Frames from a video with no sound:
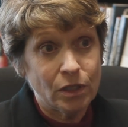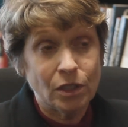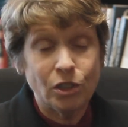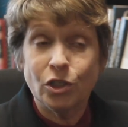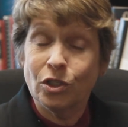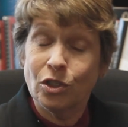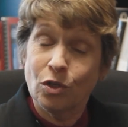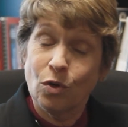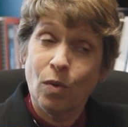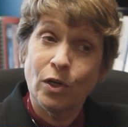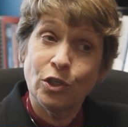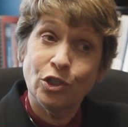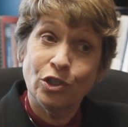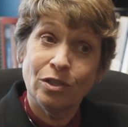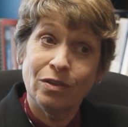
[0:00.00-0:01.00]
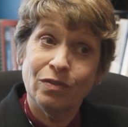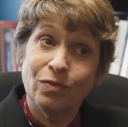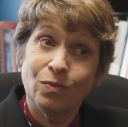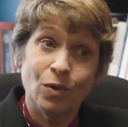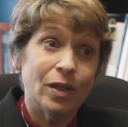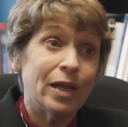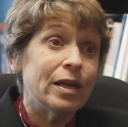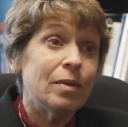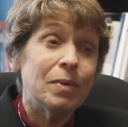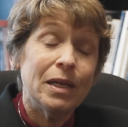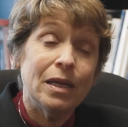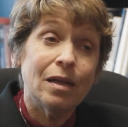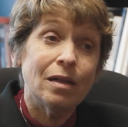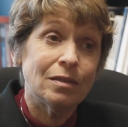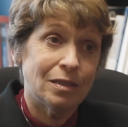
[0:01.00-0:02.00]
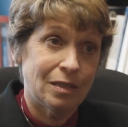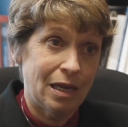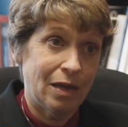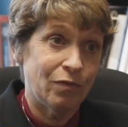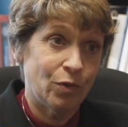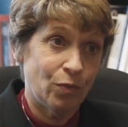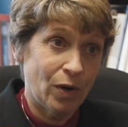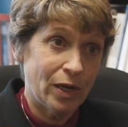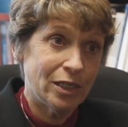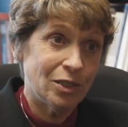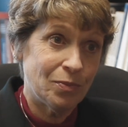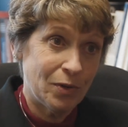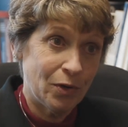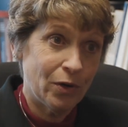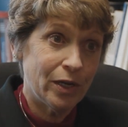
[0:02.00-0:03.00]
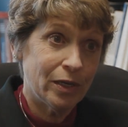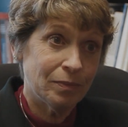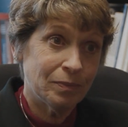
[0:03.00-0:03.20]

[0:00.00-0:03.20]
It's just the question of will anybody else have the right to marry?